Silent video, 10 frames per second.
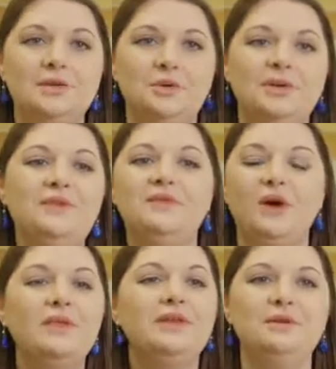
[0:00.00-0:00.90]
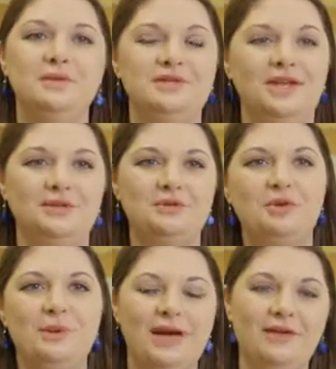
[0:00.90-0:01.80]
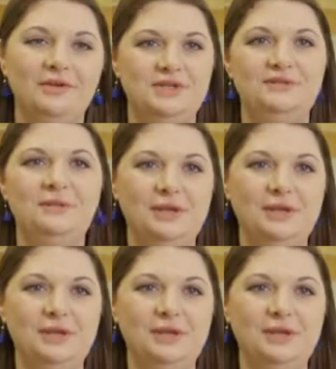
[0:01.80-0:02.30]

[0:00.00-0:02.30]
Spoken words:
So even if all they do is take general biology for